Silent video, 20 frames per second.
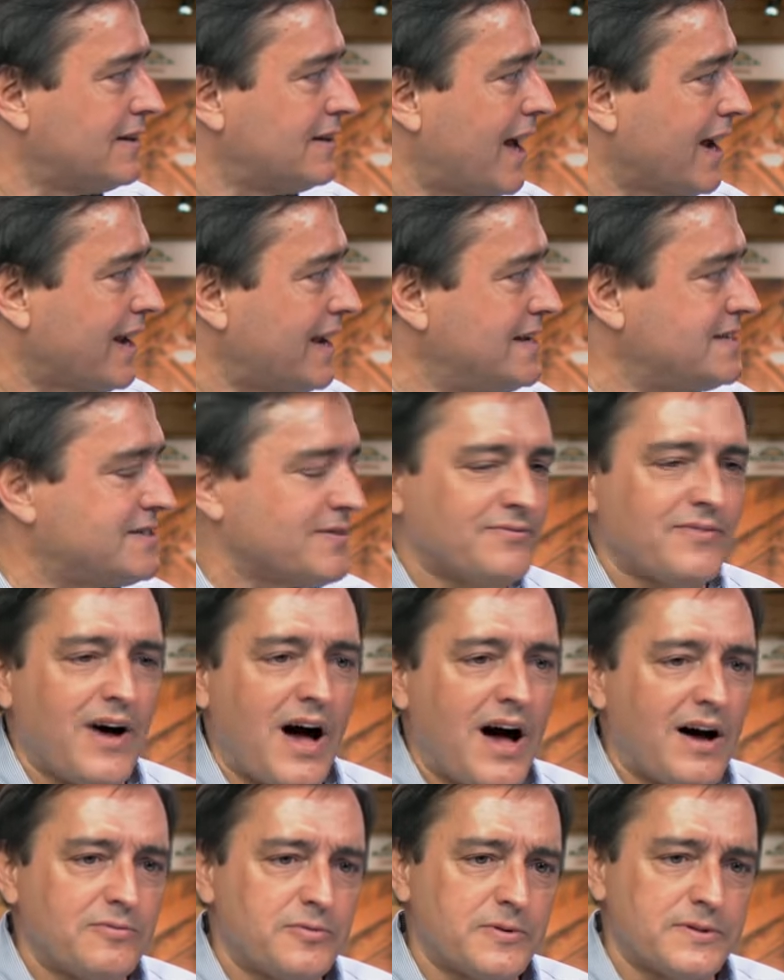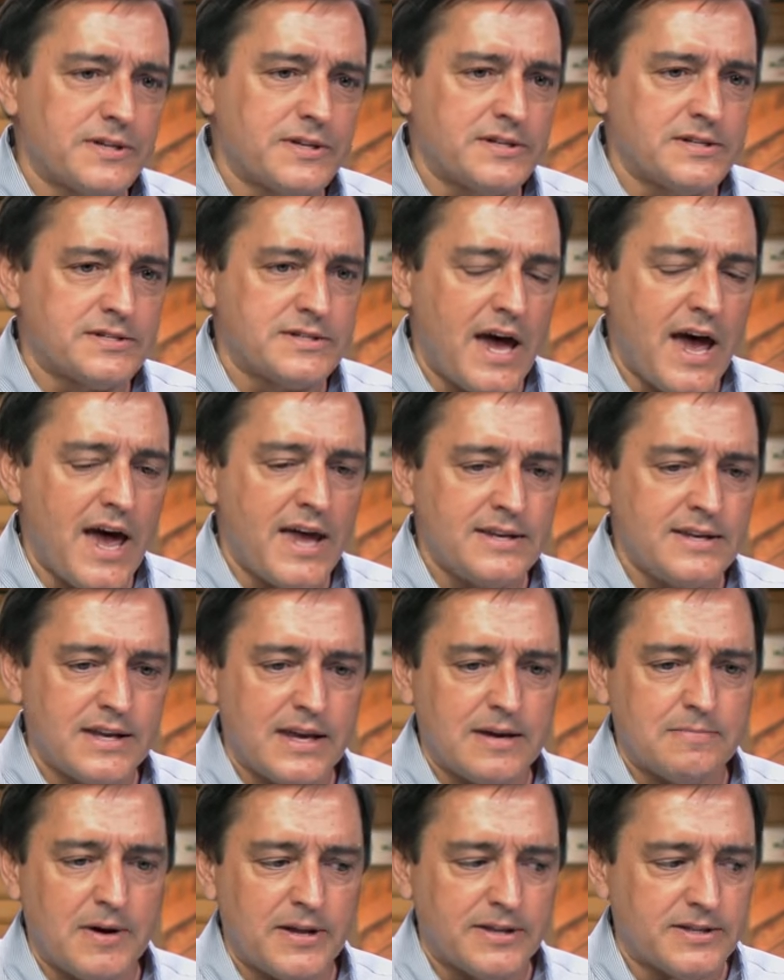like he's involved with the design
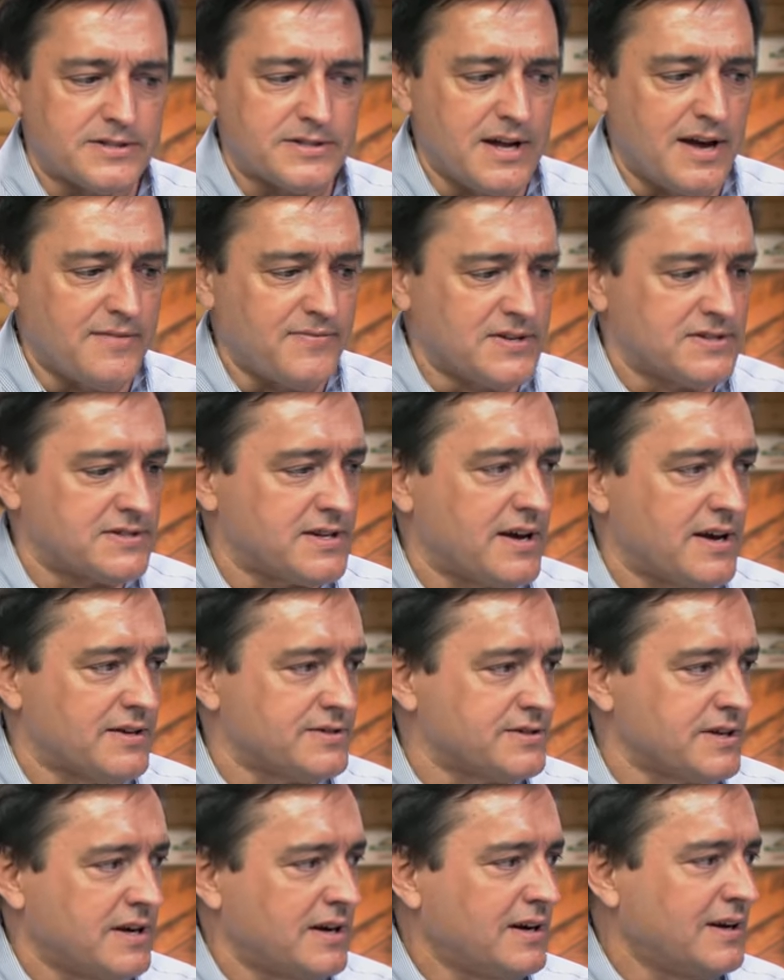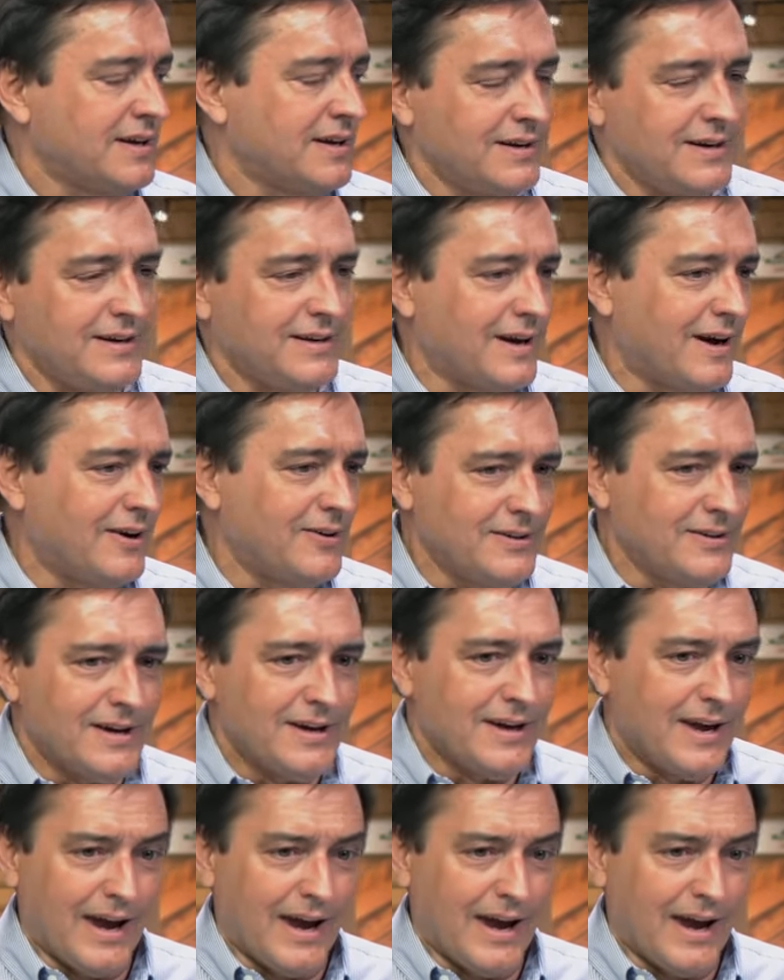team on the stuff he sells, you know.